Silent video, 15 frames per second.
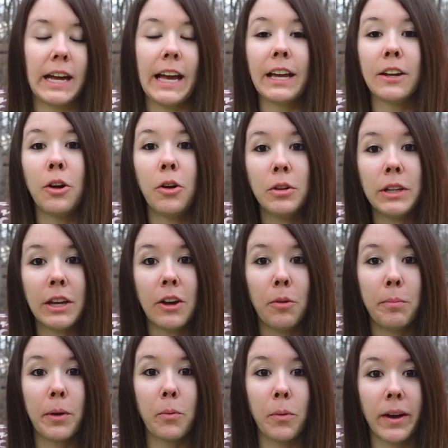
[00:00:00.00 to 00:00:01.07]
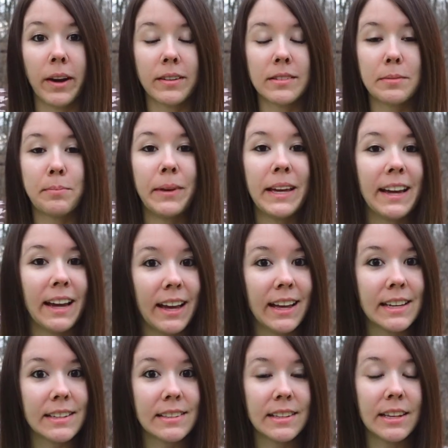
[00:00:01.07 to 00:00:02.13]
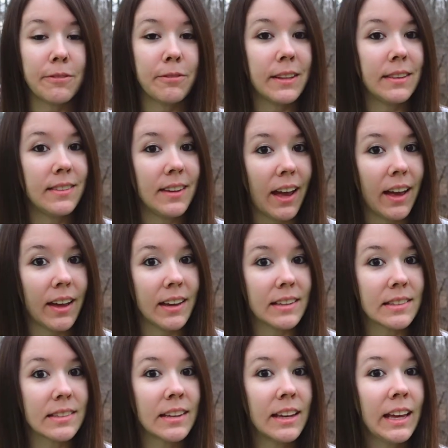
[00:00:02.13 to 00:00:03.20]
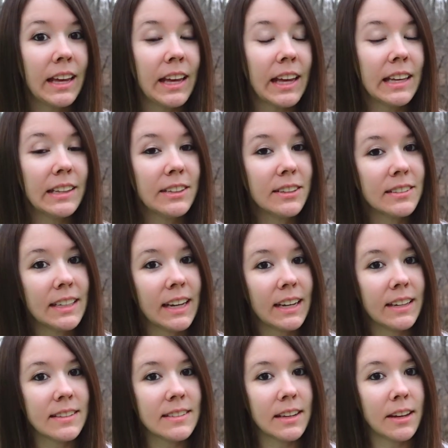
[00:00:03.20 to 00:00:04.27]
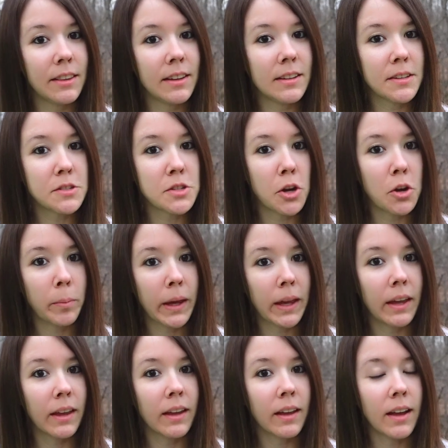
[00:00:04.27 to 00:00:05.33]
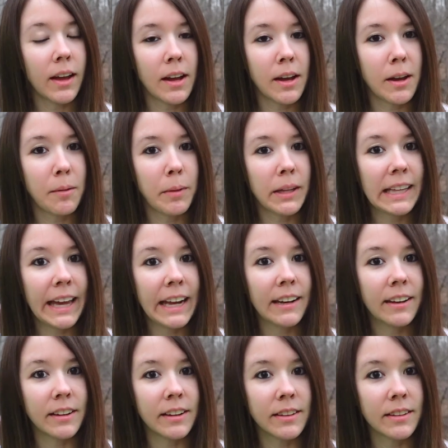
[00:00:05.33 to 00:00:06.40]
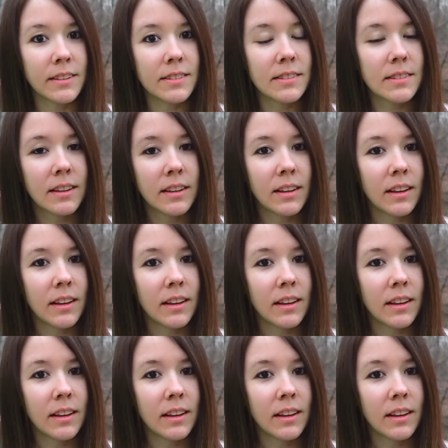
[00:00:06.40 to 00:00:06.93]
I can only hope it works, because if it does, it looks like I can sell these Tomy light guns,